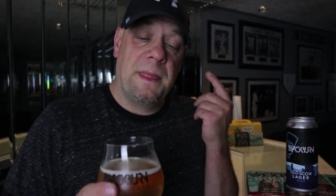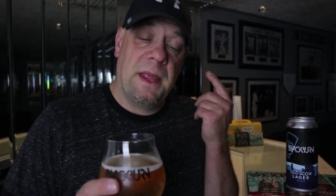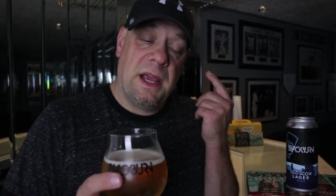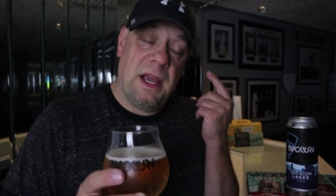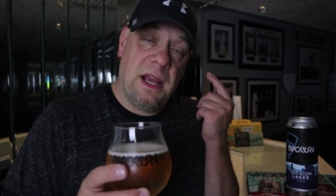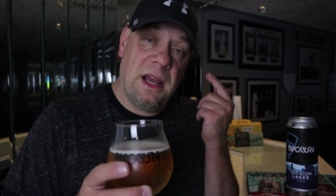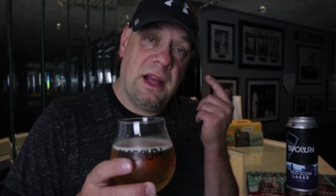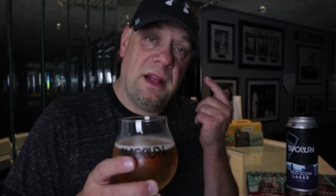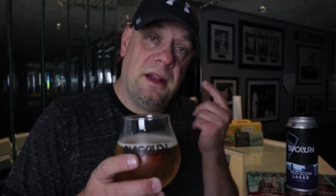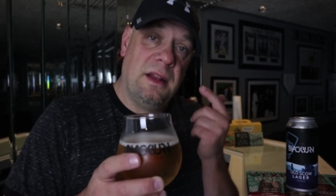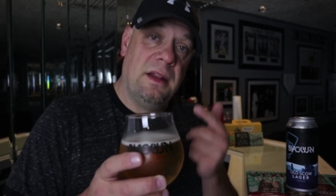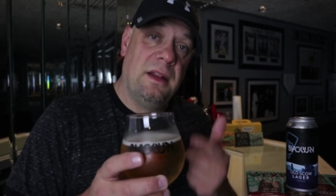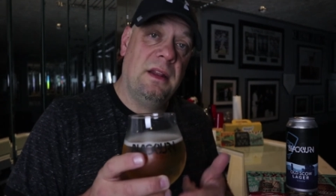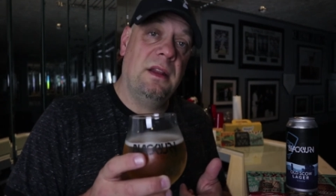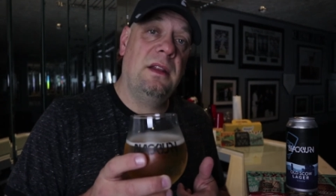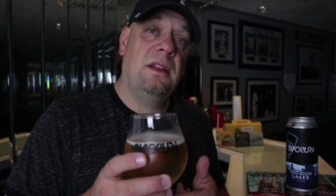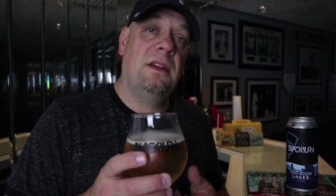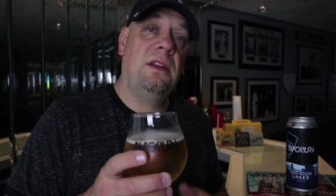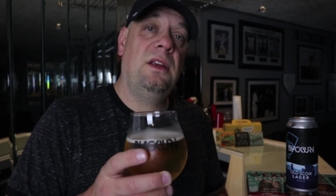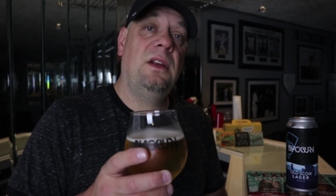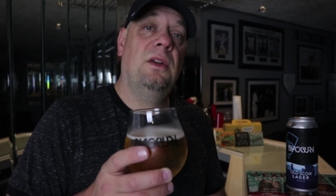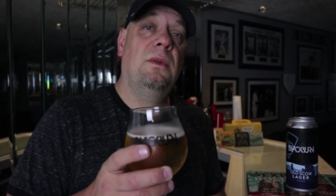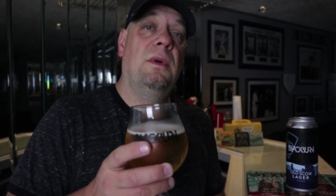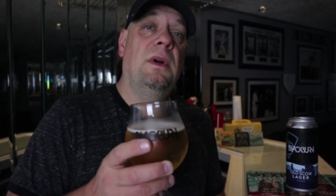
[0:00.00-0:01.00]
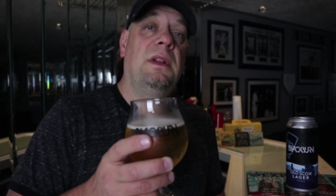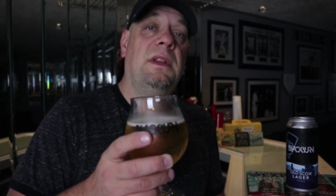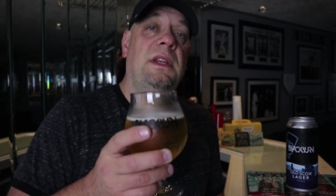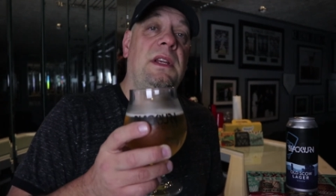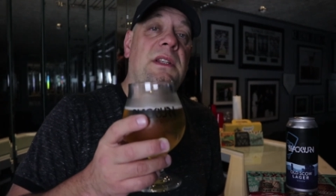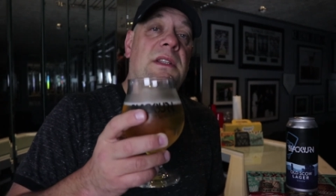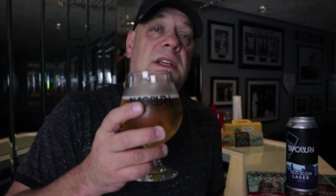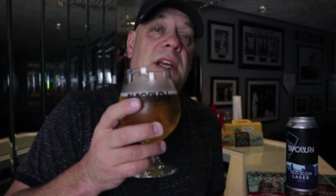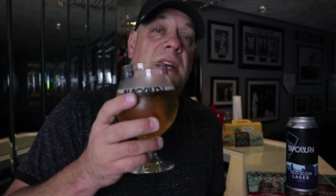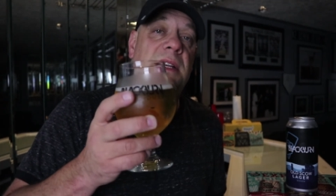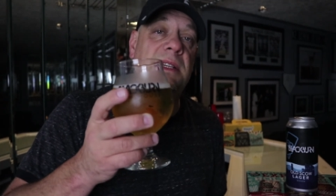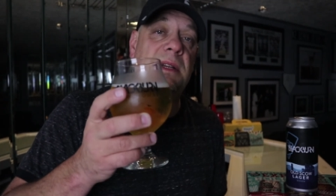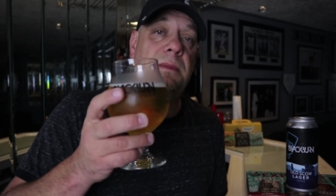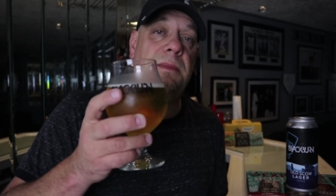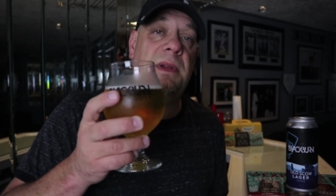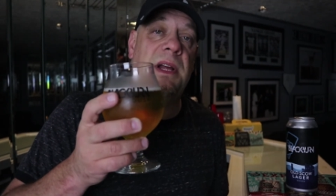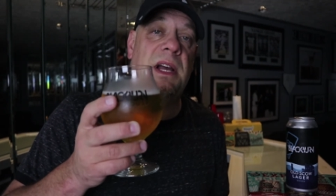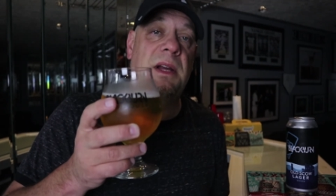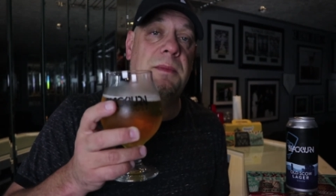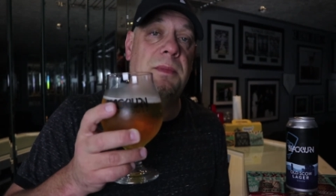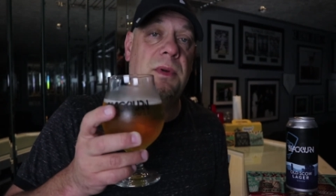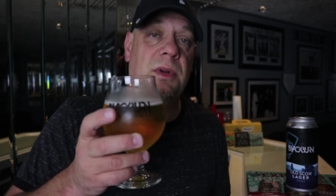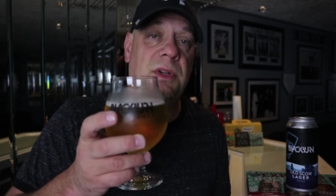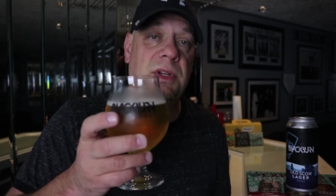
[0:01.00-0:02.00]
And you know what? These guys at
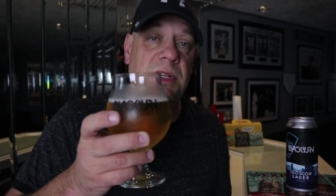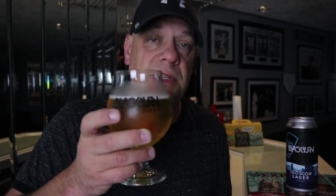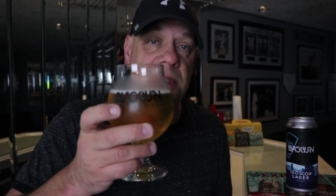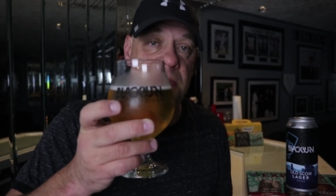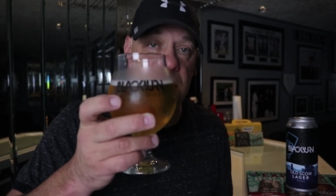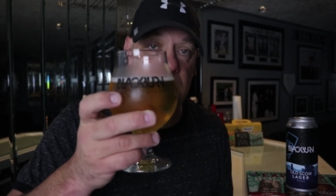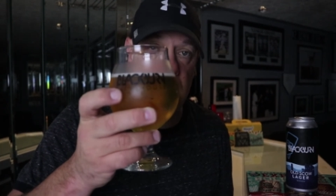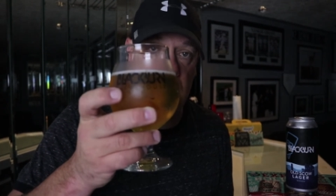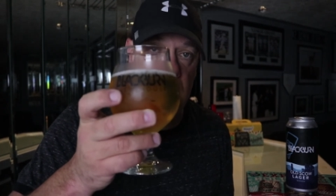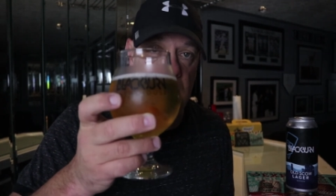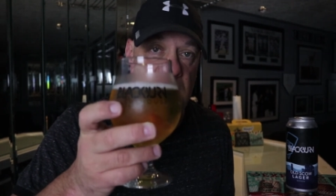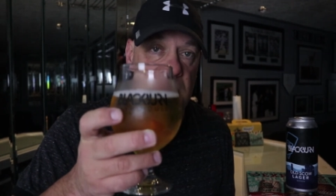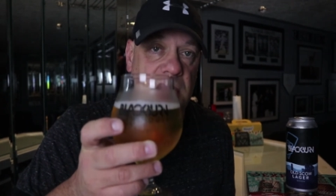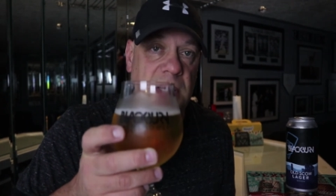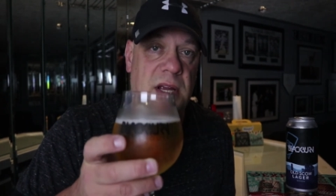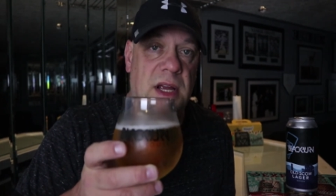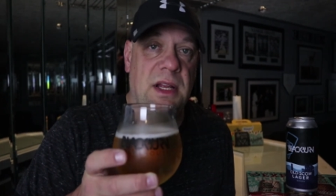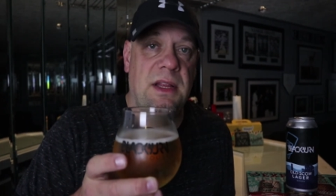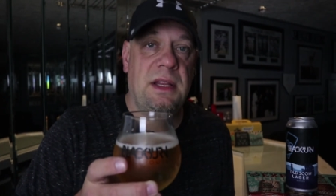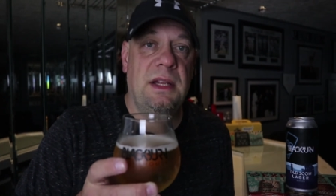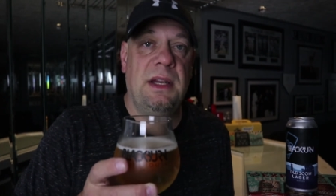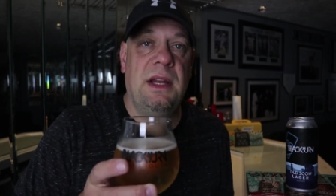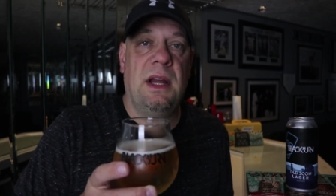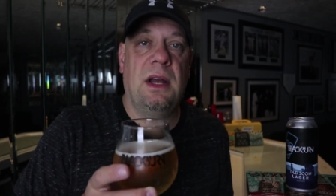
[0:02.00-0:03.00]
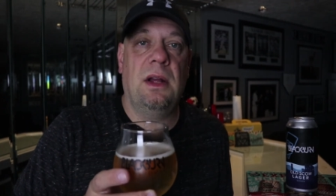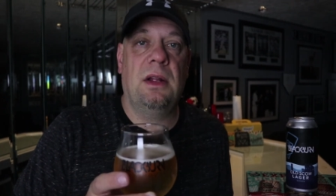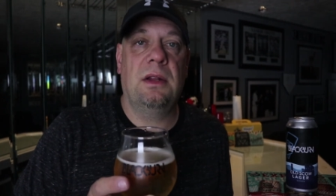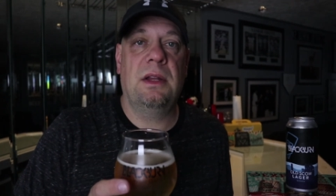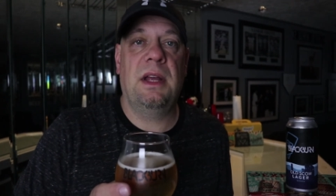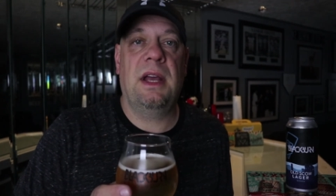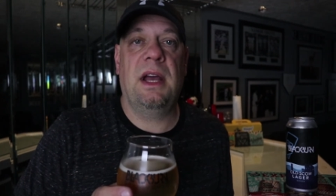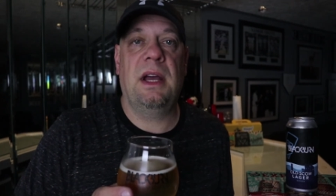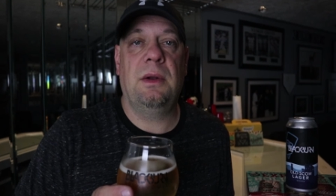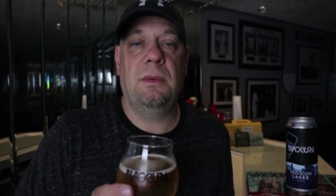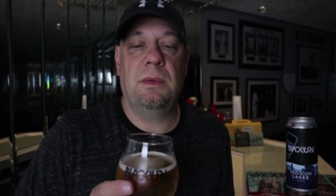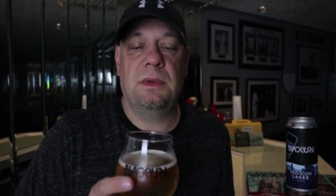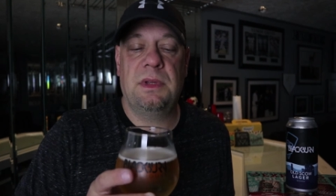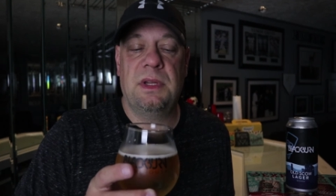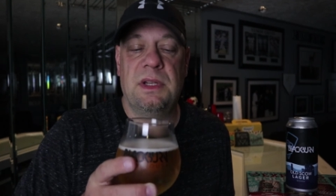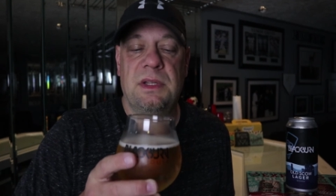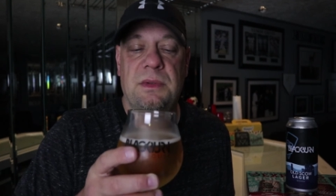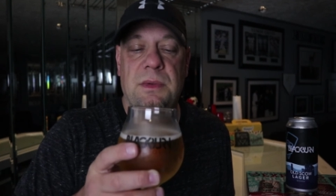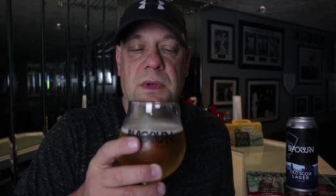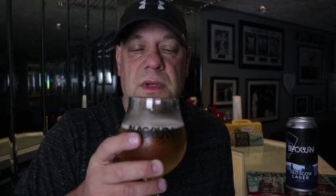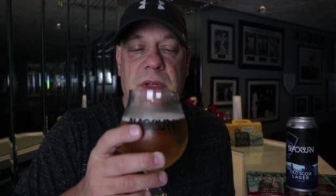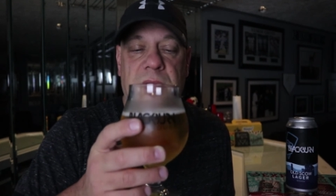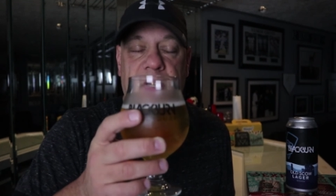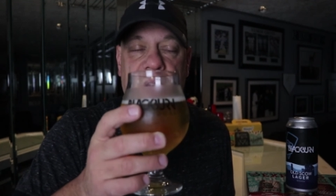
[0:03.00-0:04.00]
Blackburn just hit the nail on the head with this
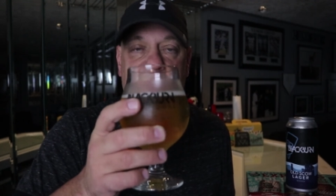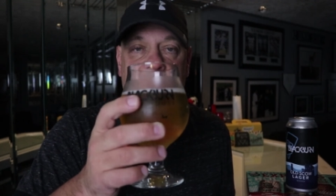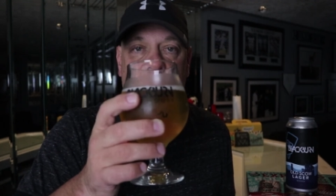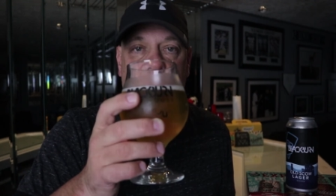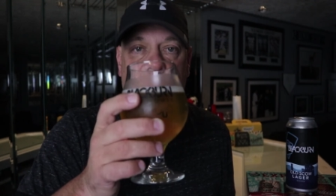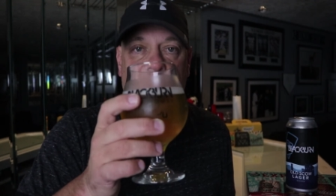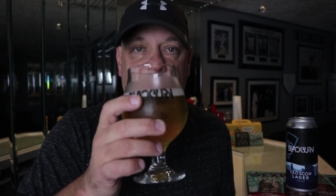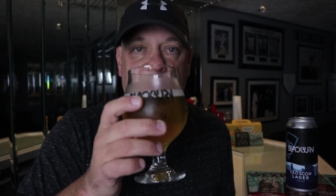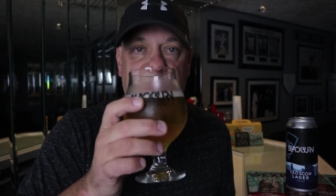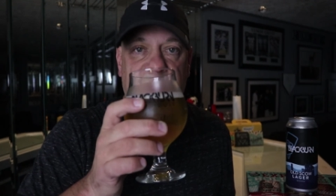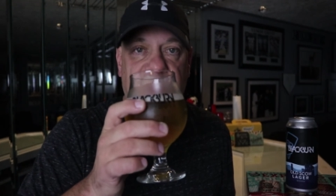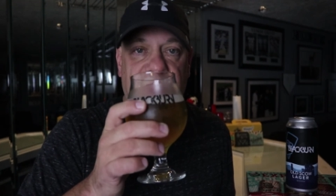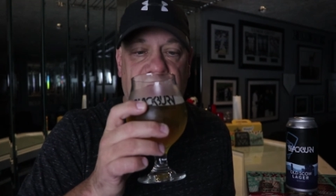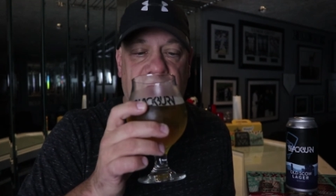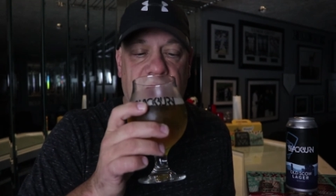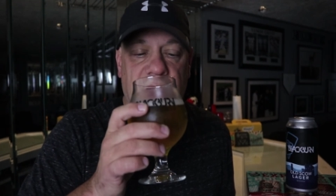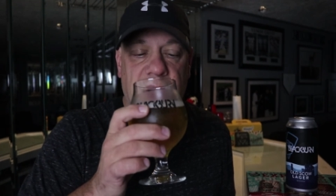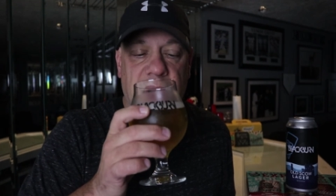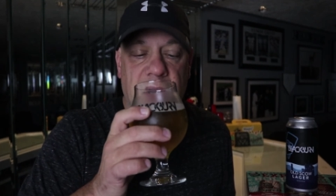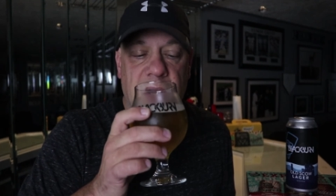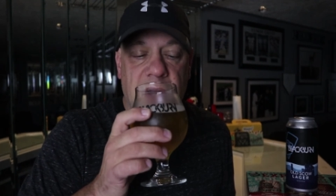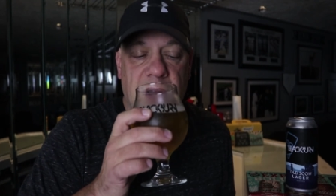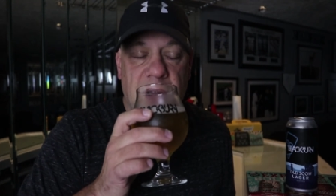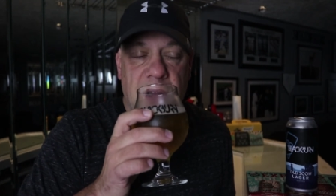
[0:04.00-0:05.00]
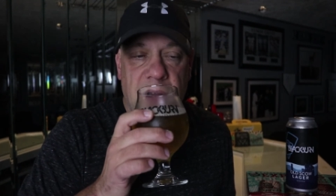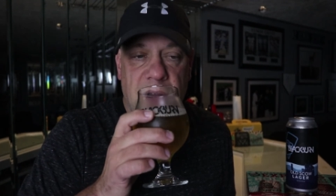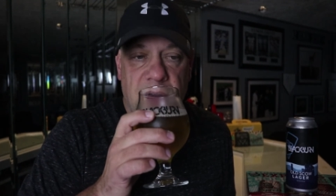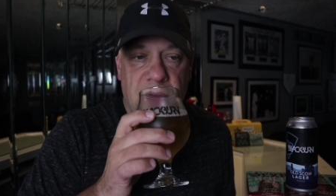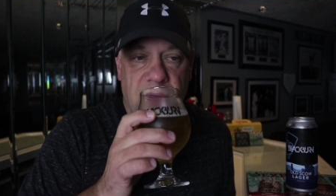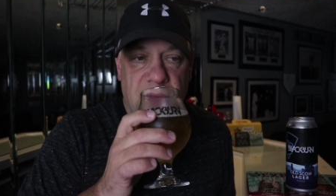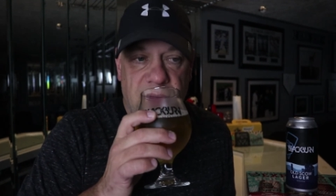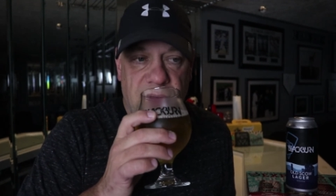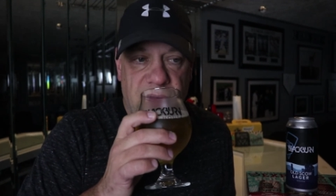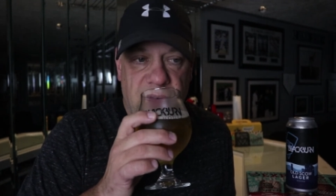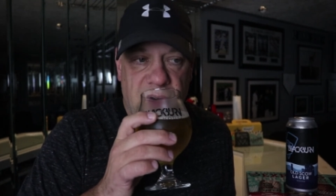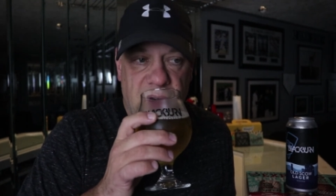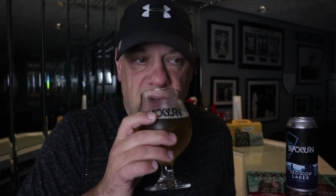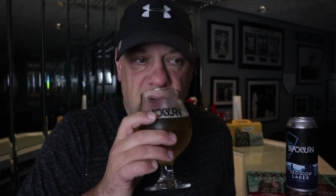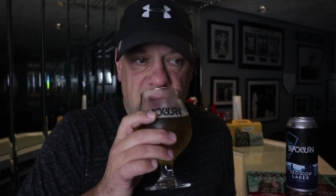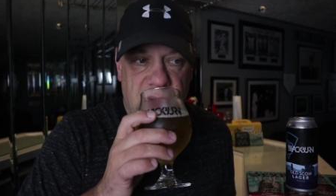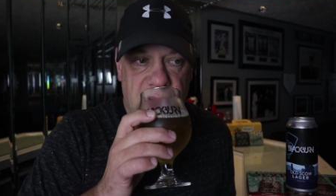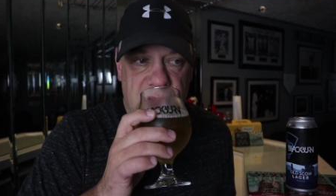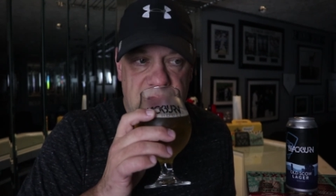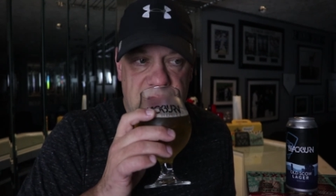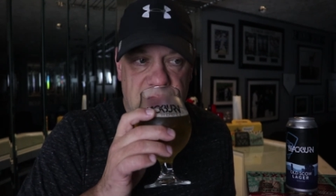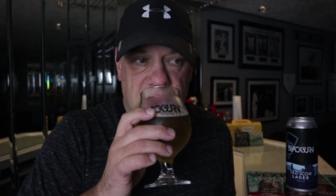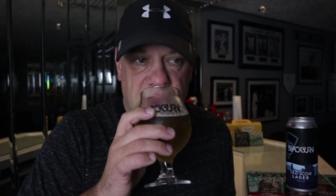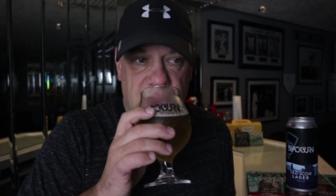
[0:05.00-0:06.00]
one. This one is very, very
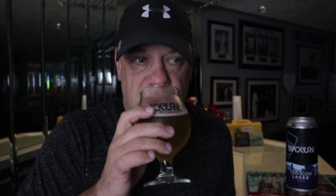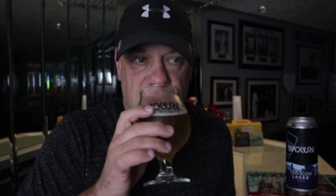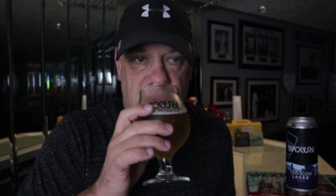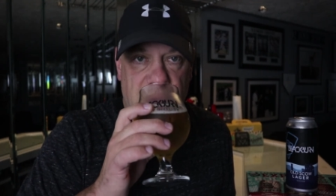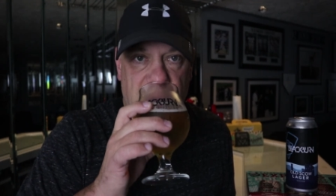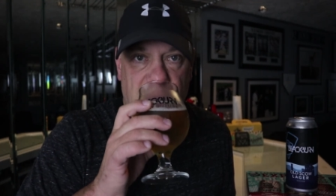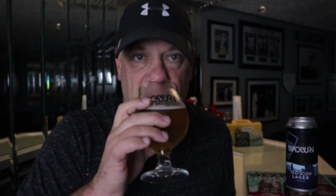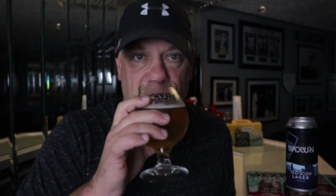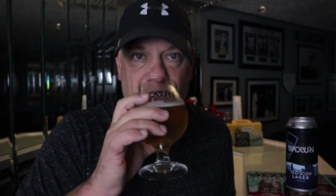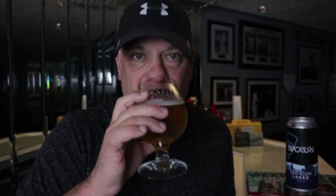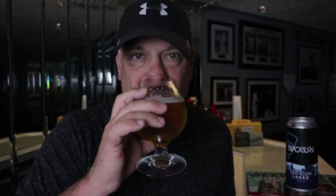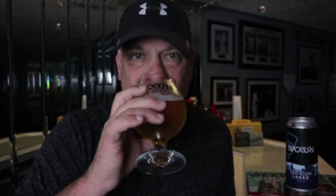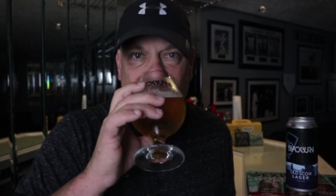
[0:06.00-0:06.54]
easy to drink.